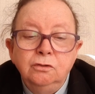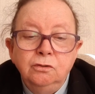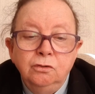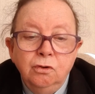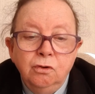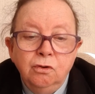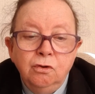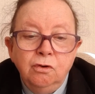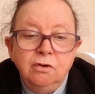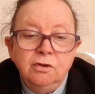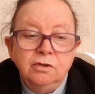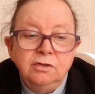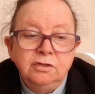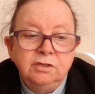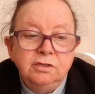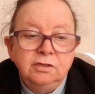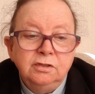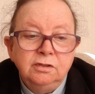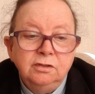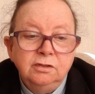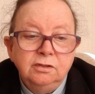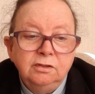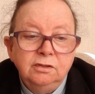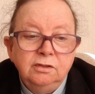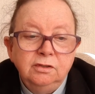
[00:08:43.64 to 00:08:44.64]
God
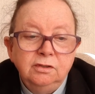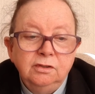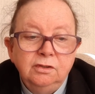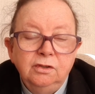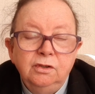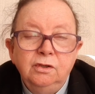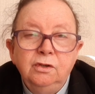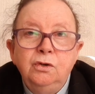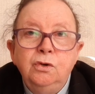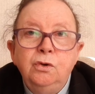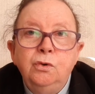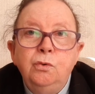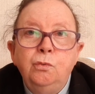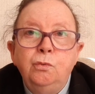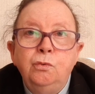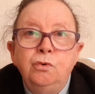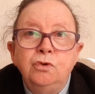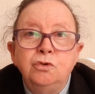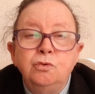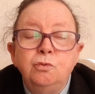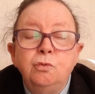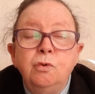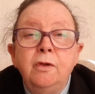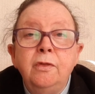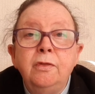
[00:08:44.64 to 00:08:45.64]

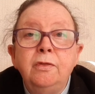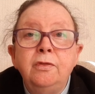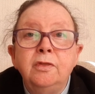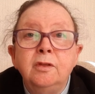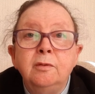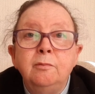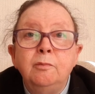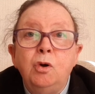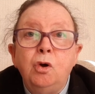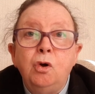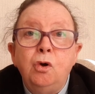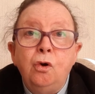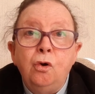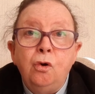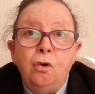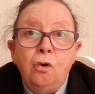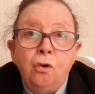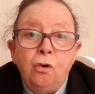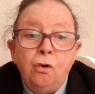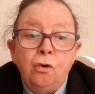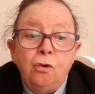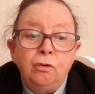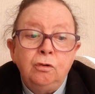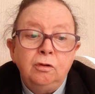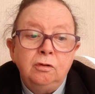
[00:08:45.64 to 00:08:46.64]
was with them
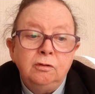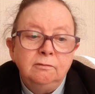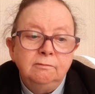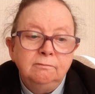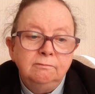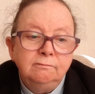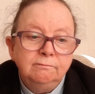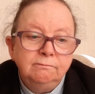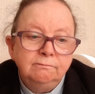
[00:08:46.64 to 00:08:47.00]
all.